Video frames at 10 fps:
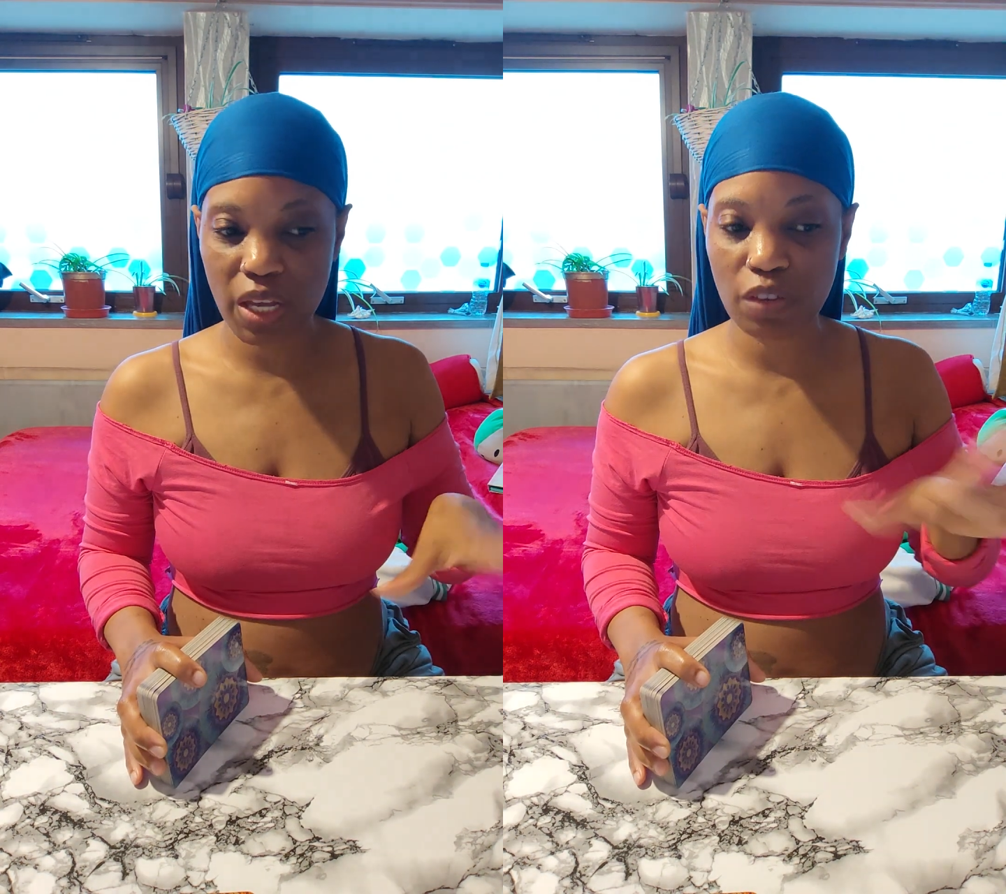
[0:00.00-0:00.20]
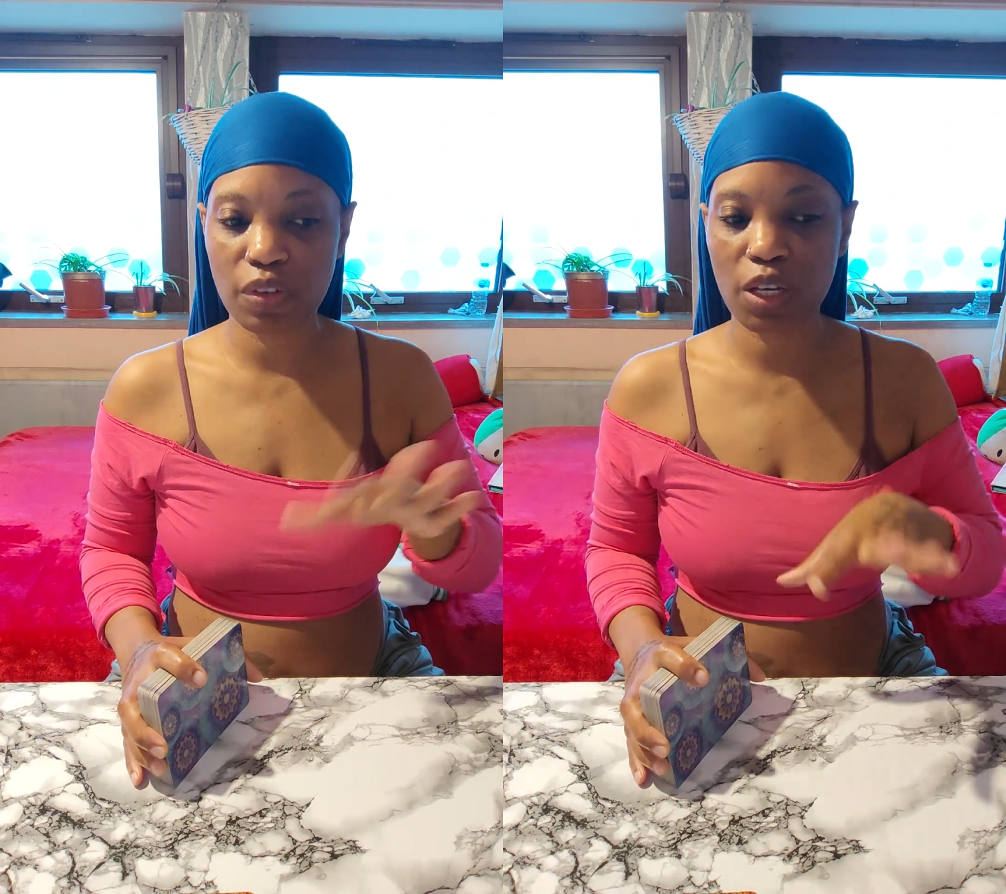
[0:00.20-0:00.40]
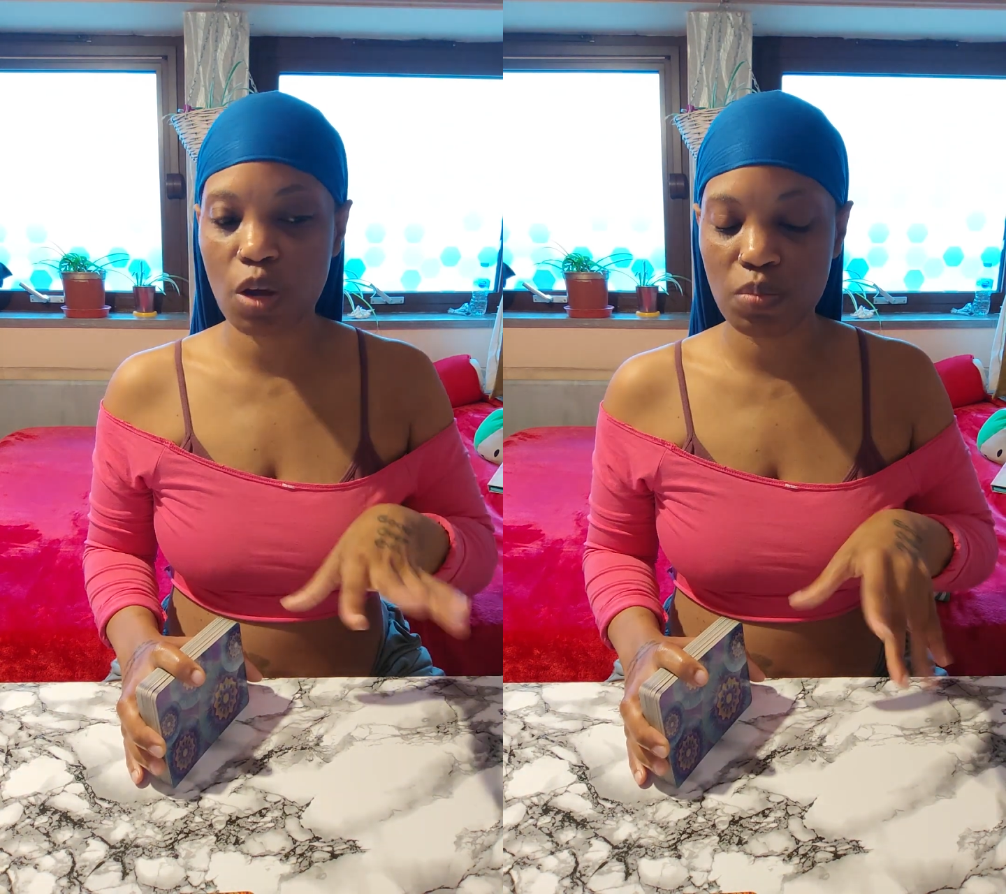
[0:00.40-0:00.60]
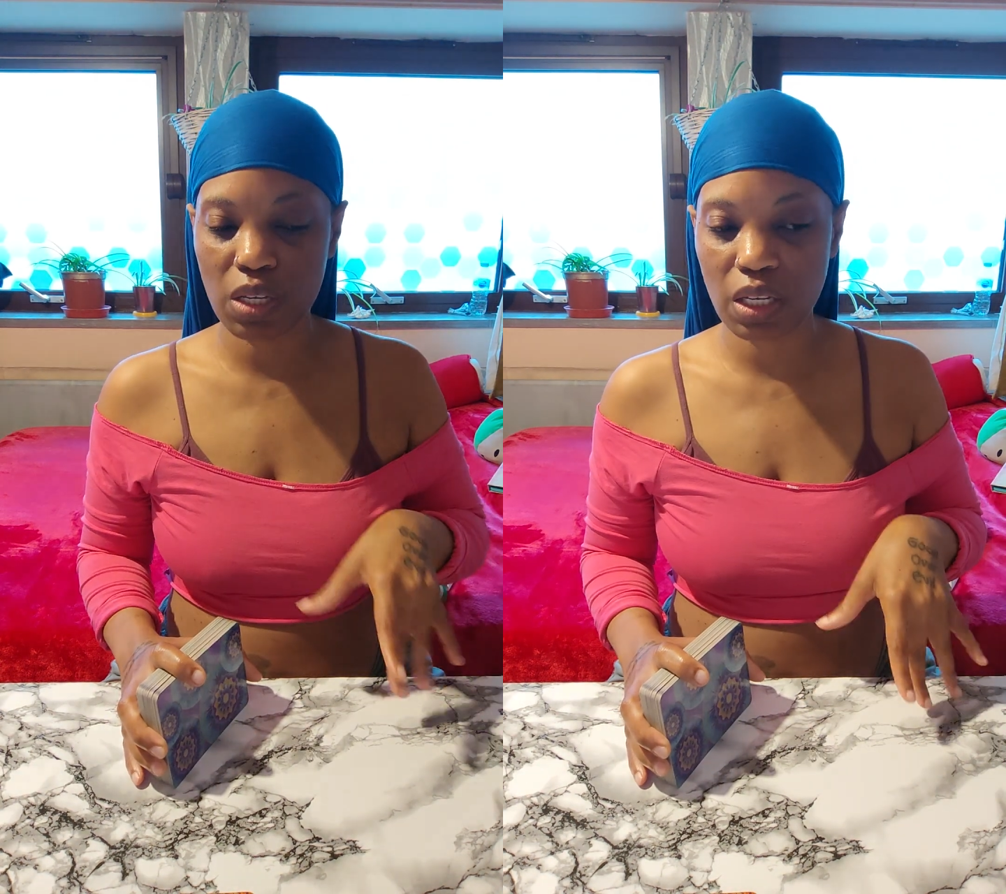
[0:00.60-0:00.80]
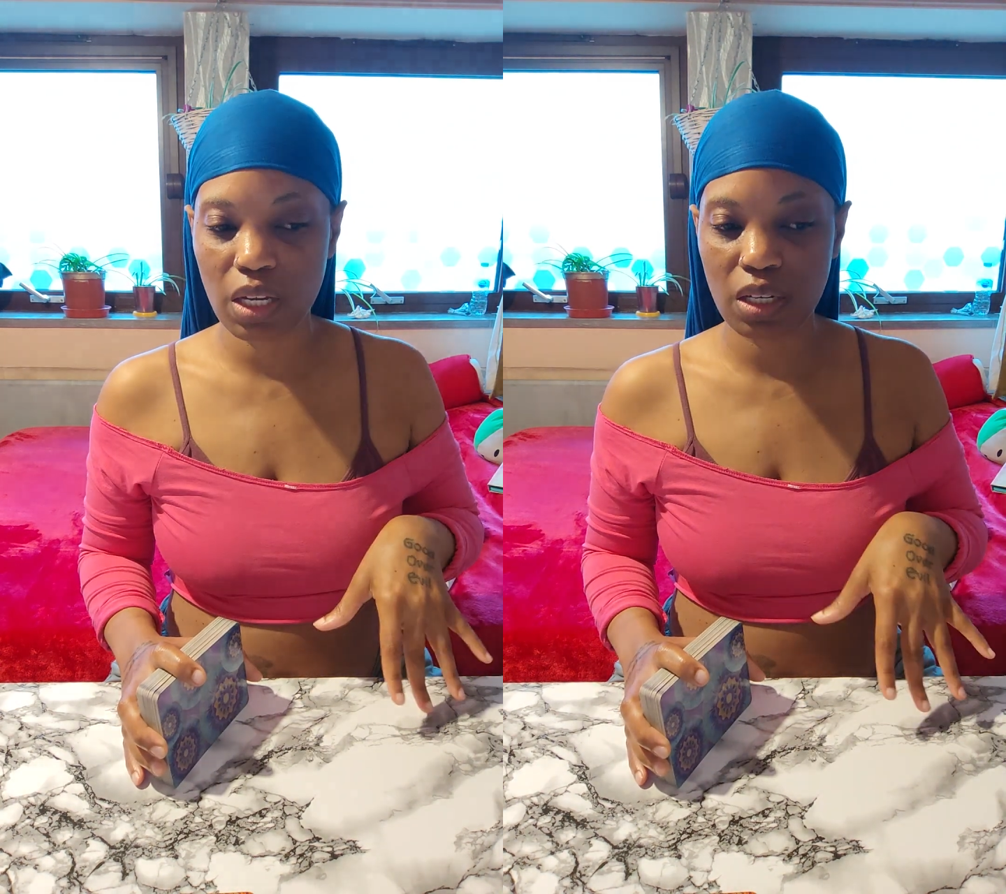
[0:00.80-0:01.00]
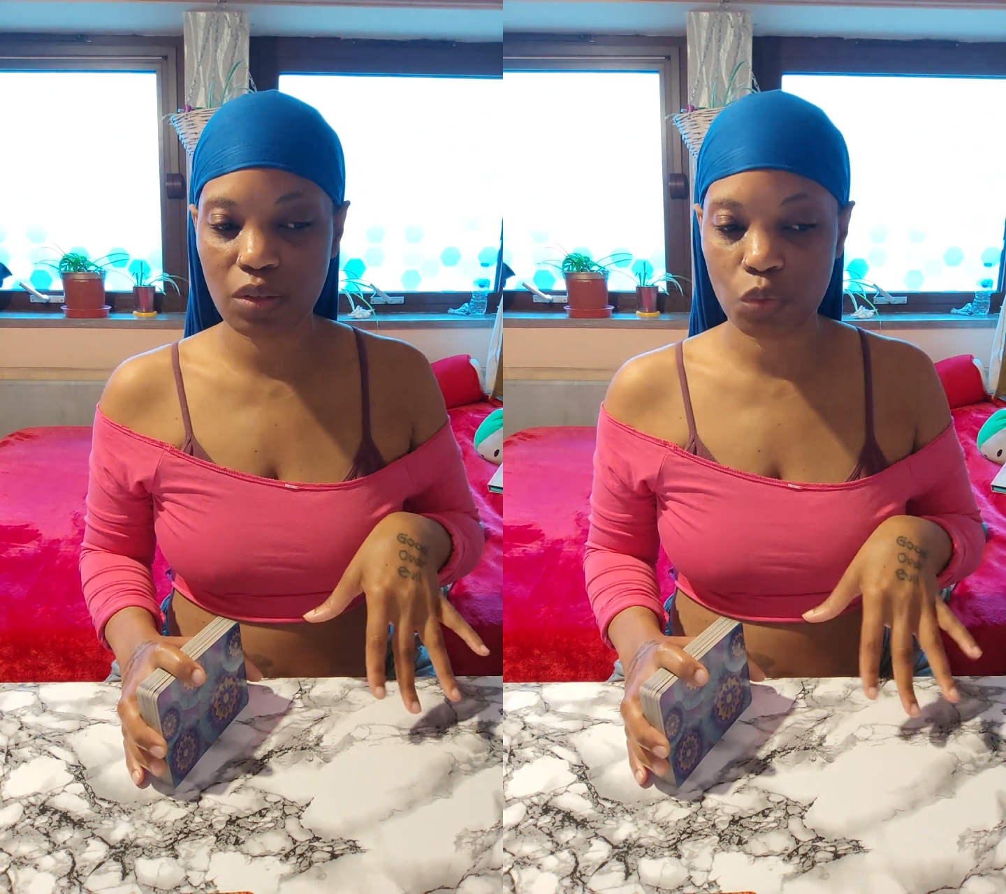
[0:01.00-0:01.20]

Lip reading: And if it comes again,